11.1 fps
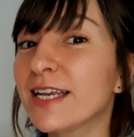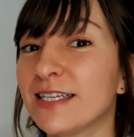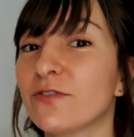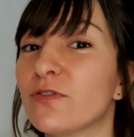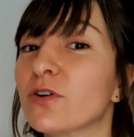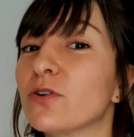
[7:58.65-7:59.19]

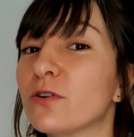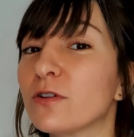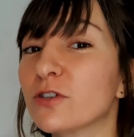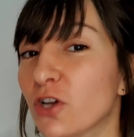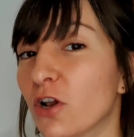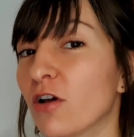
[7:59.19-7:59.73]
difficult
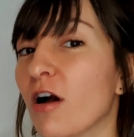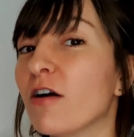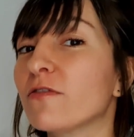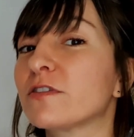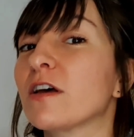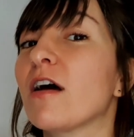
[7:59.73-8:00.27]
to look
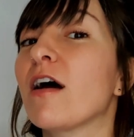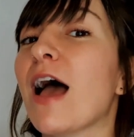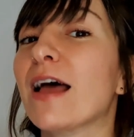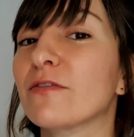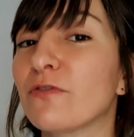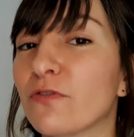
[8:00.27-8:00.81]
after her
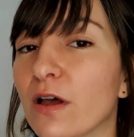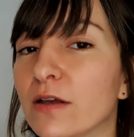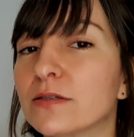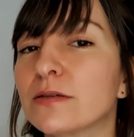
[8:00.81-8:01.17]
at first,